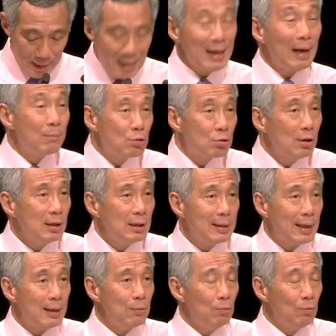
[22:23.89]
And I'm sure
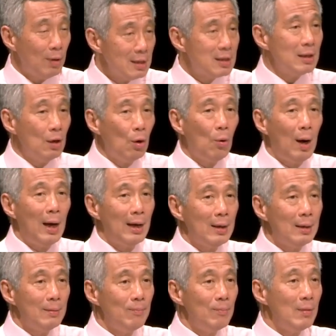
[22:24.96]
that once in a
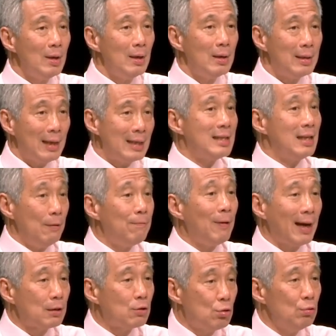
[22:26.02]
while, that's in
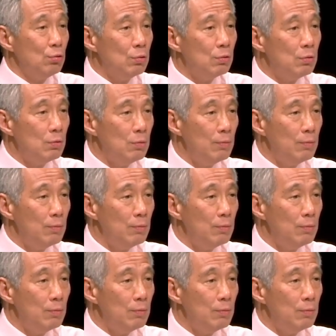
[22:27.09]
fact true.